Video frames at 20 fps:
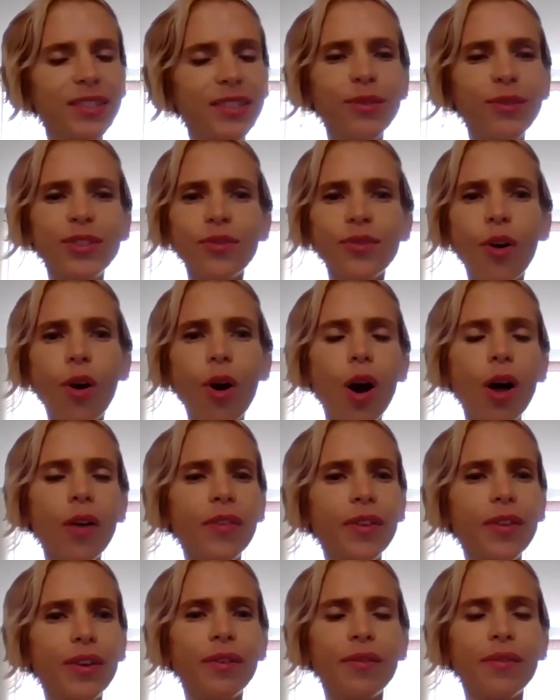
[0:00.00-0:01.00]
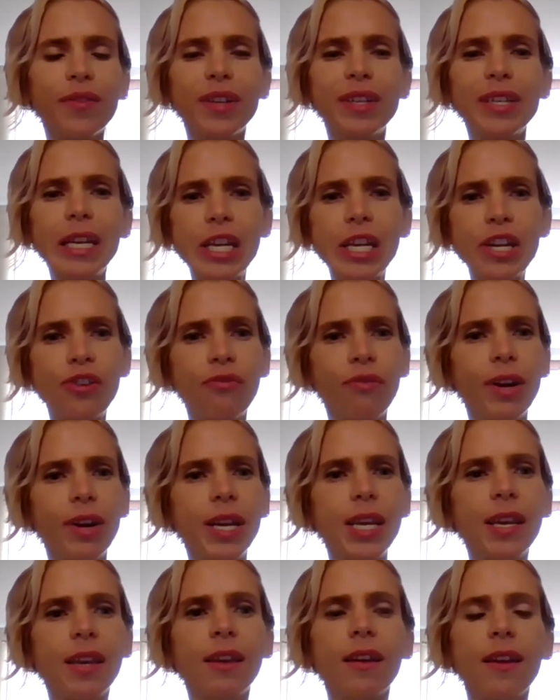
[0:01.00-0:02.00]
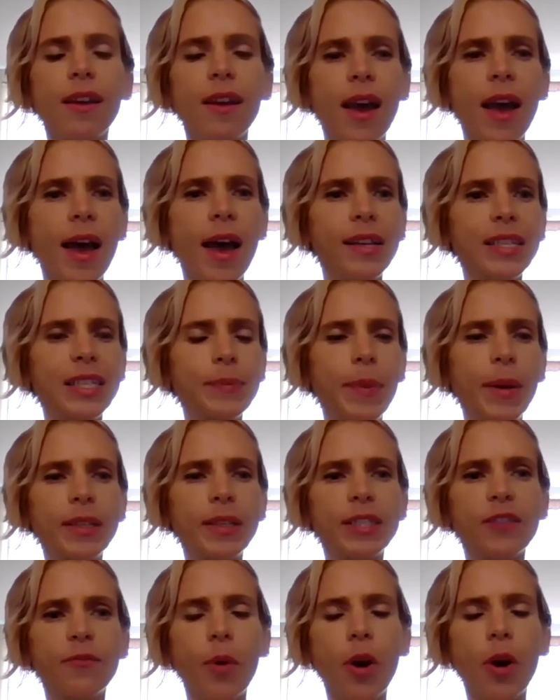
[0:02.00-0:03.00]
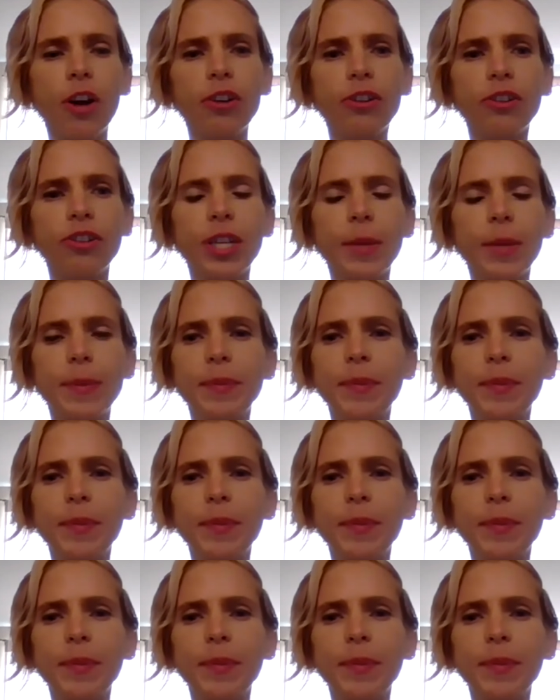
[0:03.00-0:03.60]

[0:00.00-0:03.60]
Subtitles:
Those are all the nitty-gritty aspects of partnerships,